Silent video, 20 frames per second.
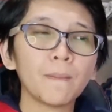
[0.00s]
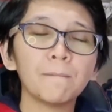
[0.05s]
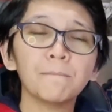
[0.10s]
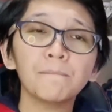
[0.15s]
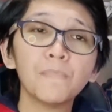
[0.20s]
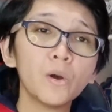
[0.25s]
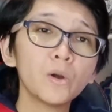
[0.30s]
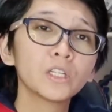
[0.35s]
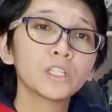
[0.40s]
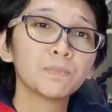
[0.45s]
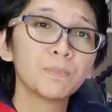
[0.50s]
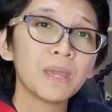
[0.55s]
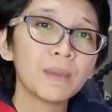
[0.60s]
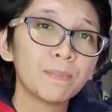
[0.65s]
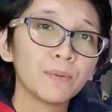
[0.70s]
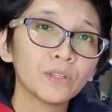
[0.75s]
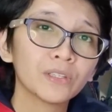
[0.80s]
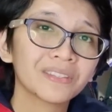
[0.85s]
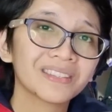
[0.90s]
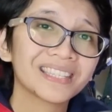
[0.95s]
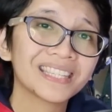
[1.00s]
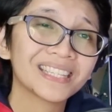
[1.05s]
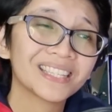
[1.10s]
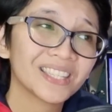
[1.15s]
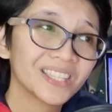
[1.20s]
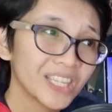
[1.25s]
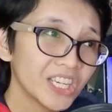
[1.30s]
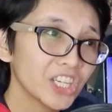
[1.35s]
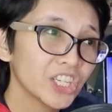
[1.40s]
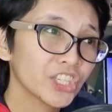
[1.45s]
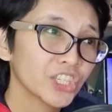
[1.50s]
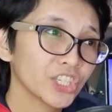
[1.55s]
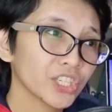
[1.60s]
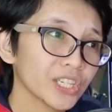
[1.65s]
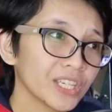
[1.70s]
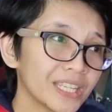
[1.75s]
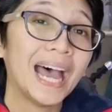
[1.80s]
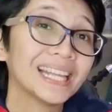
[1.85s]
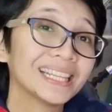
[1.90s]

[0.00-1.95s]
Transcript: most people's decision,